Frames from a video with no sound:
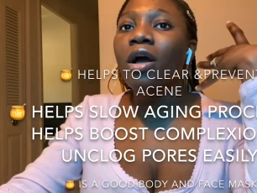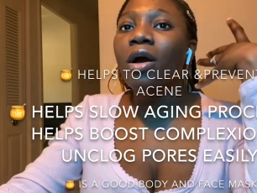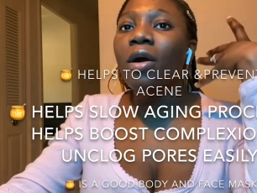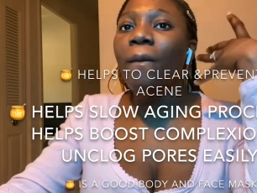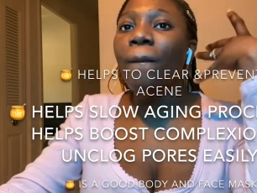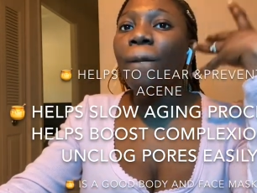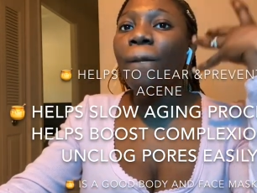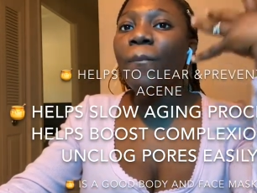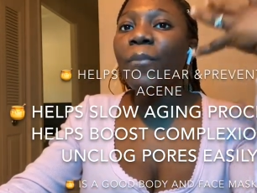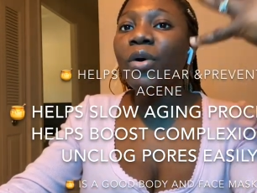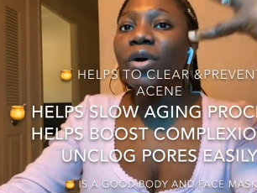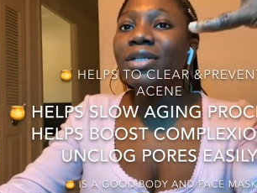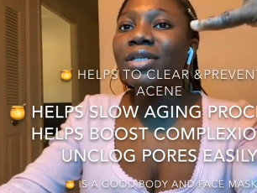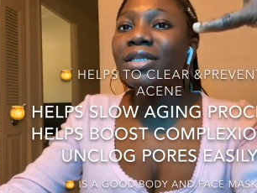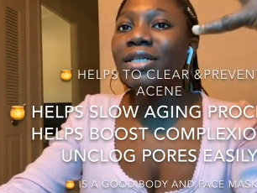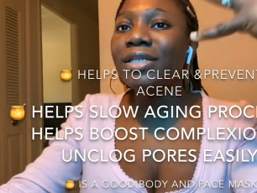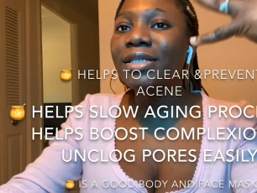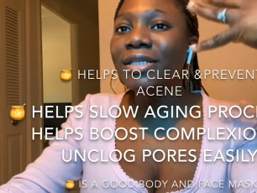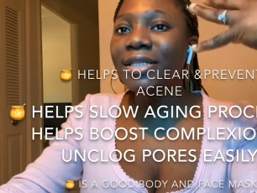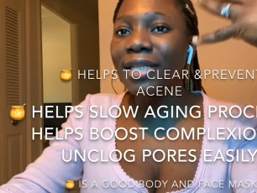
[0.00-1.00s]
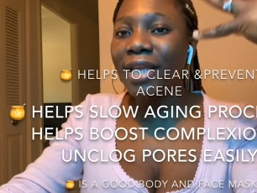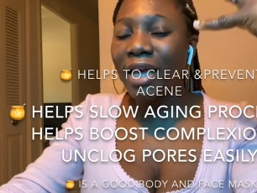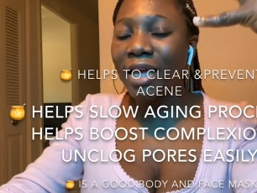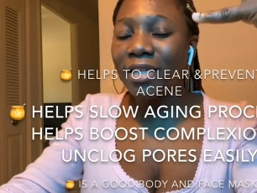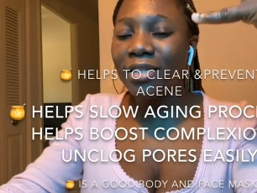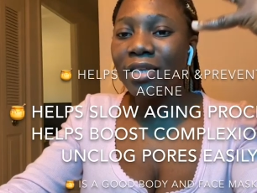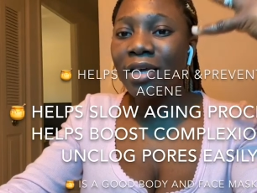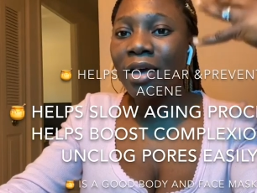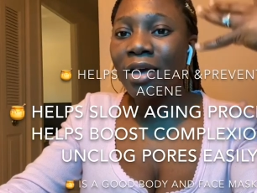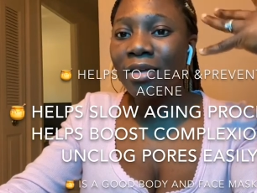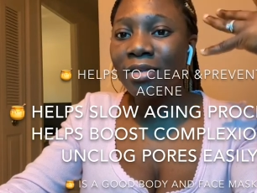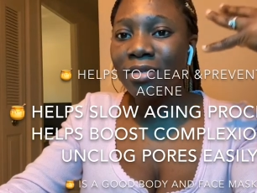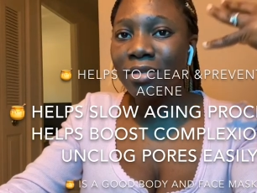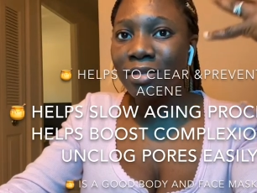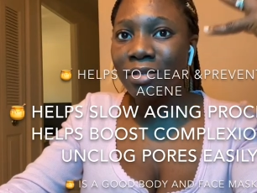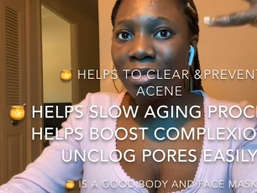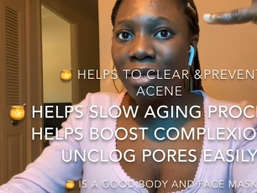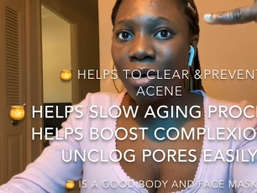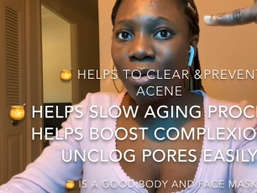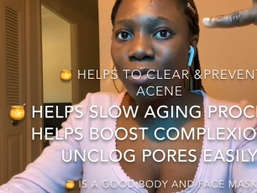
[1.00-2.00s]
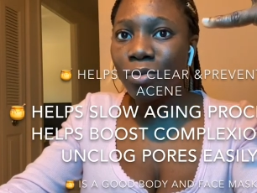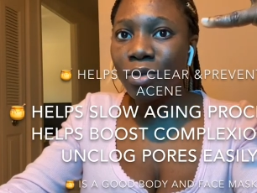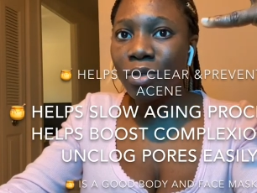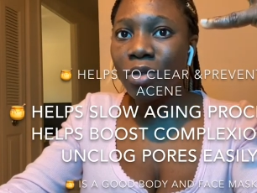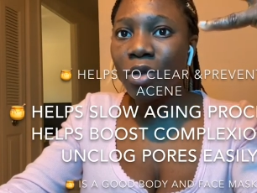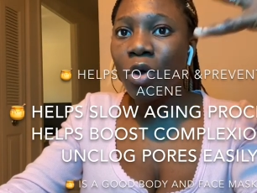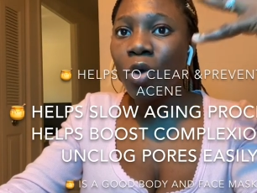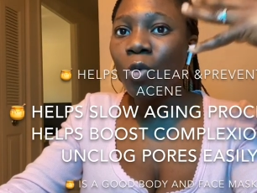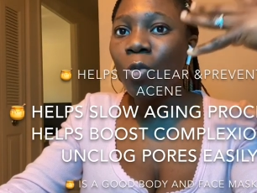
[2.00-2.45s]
body dead cells